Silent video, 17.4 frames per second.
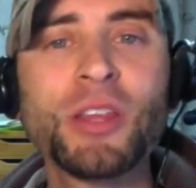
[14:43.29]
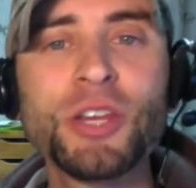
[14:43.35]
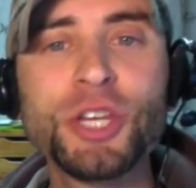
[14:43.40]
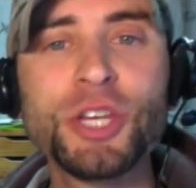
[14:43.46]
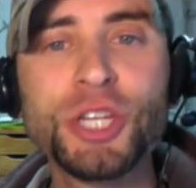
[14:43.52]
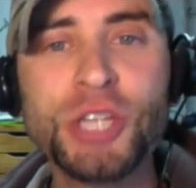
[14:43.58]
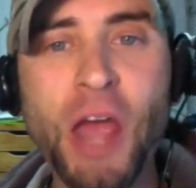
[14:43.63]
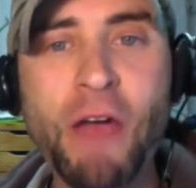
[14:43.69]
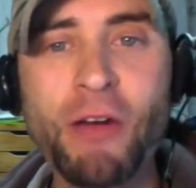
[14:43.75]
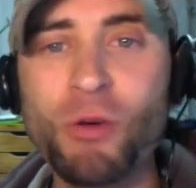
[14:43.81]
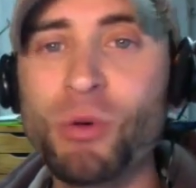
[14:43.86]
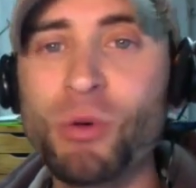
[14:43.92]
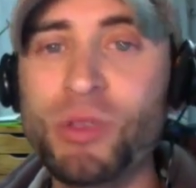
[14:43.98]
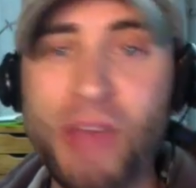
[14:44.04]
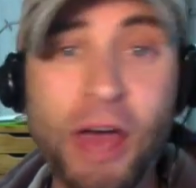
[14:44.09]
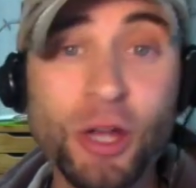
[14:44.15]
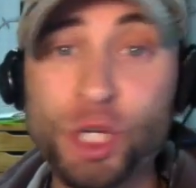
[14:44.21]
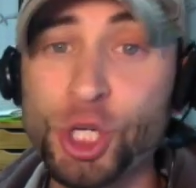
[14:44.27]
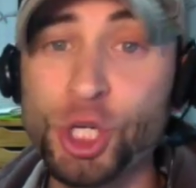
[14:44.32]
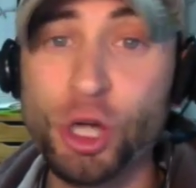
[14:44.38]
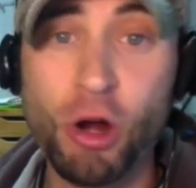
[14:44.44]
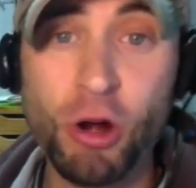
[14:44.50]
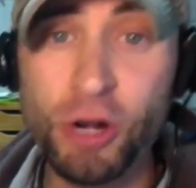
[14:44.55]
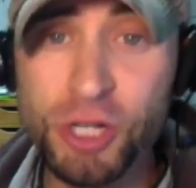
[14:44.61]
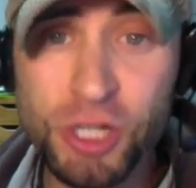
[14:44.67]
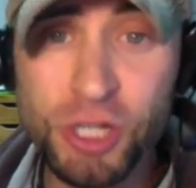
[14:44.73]
share it without
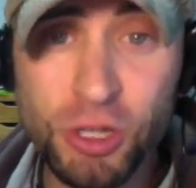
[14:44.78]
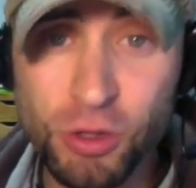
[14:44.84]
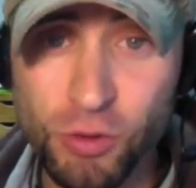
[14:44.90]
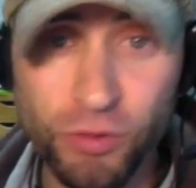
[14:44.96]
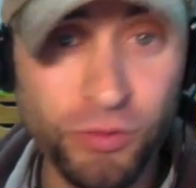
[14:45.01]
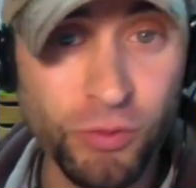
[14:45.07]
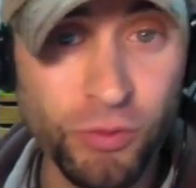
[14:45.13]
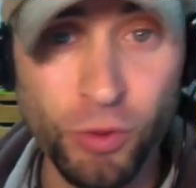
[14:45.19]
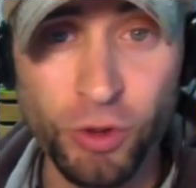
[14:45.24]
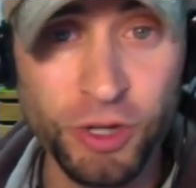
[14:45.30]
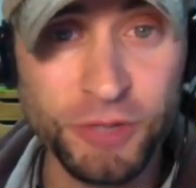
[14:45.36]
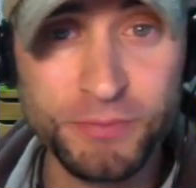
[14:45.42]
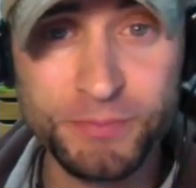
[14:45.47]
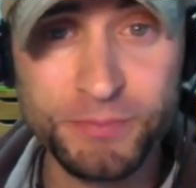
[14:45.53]
charging you for it.